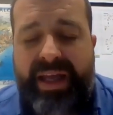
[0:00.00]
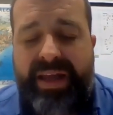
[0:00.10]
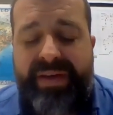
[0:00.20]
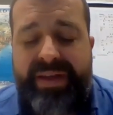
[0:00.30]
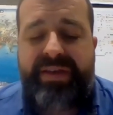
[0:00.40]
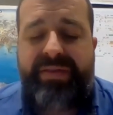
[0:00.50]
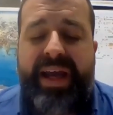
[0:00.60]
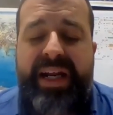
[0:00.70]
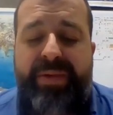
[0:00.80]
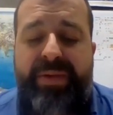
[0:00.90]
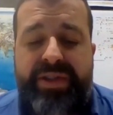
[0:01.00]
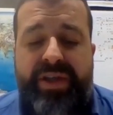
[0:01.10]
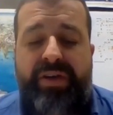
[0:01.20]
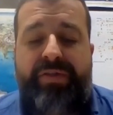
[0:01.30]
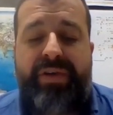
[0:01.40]
if it's available,
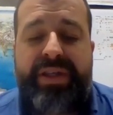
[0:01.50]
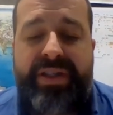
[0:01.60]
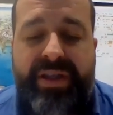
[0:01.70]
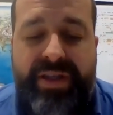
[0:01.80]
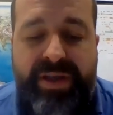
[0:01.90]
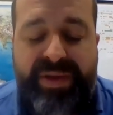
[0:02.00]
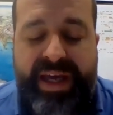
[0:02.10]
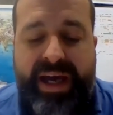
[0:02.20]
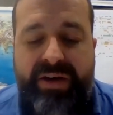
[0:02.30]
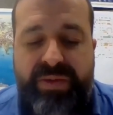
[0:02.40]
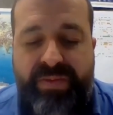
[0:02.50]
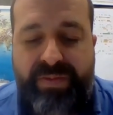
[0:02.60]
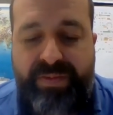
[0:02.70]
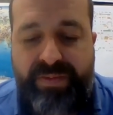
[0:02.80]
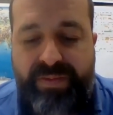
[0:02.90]
so for instance, some of the house
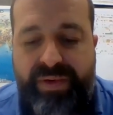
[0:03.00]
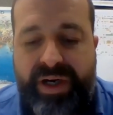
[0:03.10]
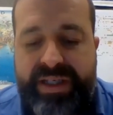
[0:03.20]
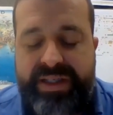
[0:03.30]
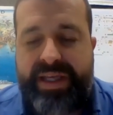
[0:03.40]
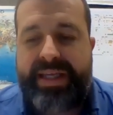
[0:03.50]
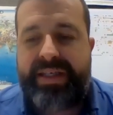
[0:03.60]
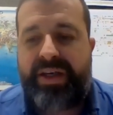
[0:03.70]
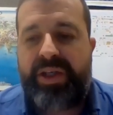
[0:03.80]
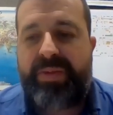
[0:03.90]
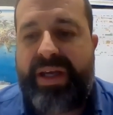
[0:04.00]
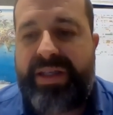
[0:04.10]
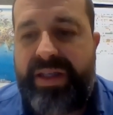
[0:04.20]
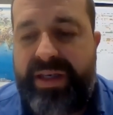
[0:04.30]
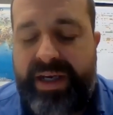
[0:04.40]
price data goes back
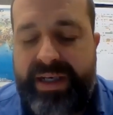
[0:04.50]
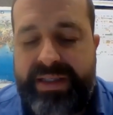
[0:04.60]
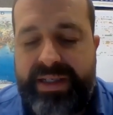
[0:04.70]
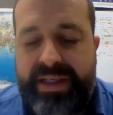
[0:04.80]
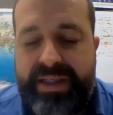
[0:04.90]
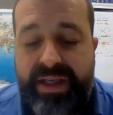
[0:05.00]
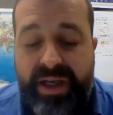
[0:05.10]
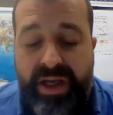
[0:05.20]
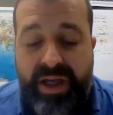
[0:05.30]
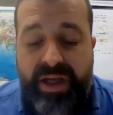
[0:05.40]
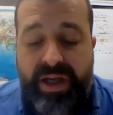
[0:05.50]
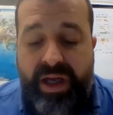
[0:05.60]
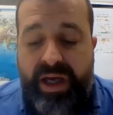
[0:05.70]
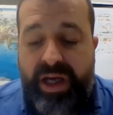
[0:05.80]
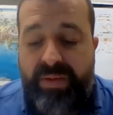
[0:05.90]
to the 90s.
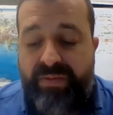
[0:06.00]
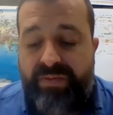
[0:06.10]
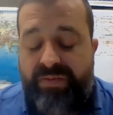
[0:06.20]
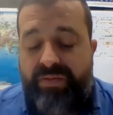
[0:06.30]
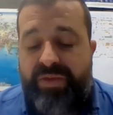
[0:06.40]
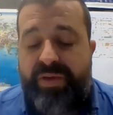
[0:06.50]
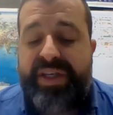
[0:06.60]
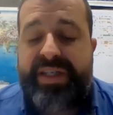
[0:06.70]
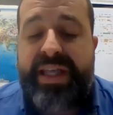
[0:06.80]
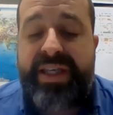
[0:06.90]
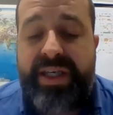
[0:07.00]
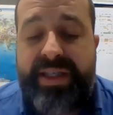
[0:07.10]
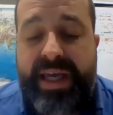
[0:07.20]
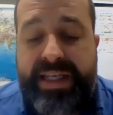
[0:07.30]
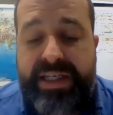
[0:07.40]
Some of the census
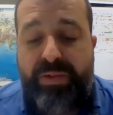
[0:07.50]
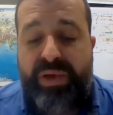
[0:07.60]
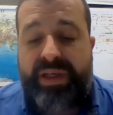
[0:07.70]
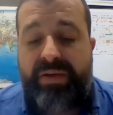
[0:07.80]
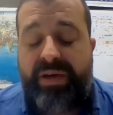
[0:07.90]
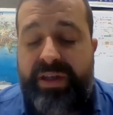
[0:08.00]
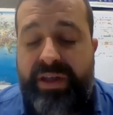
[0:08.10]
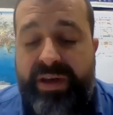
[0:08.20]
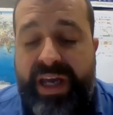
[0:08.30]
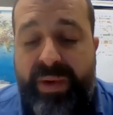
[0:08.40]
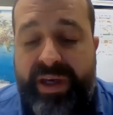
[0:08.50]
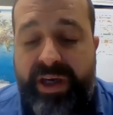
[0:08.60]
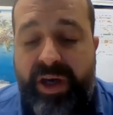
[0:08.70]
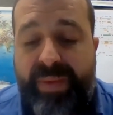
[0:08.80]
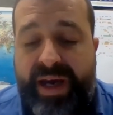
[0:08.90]
data in the UK, we can
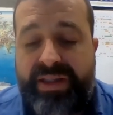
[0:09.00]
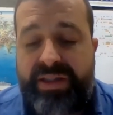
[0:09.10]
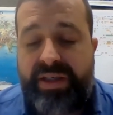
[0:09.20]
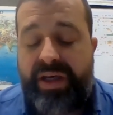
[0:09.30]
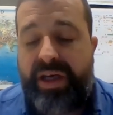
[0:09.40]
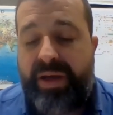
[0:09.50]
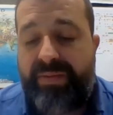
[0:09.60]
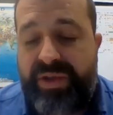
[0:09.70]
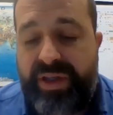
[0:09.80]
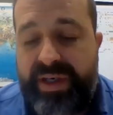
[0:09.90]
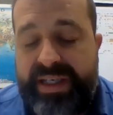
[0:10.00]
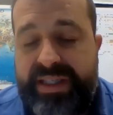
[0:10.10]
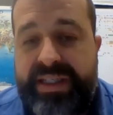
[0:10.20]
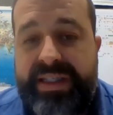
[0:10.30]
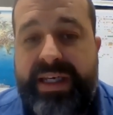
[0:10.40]
go back to the
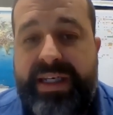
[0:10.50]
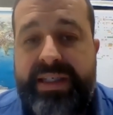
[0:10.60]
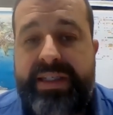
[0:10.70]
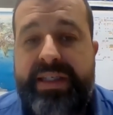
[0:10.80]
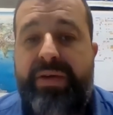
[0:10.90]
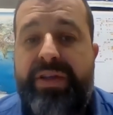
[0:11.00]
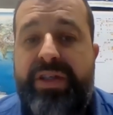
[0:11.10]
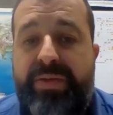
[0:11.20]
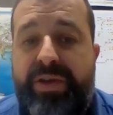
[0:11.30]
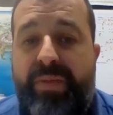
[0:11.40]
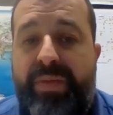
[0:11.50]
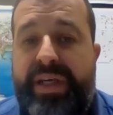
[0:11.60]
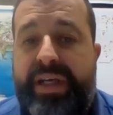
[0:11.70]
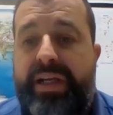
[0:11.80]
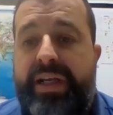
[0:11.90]
1960s now at certain
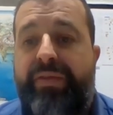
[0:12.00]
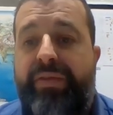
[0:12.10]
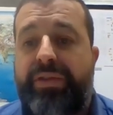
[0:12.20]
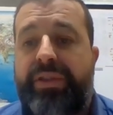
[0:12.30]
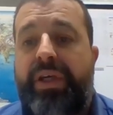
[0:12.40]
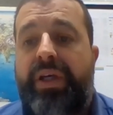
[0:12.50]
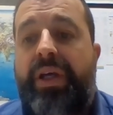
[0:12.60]
particular levels.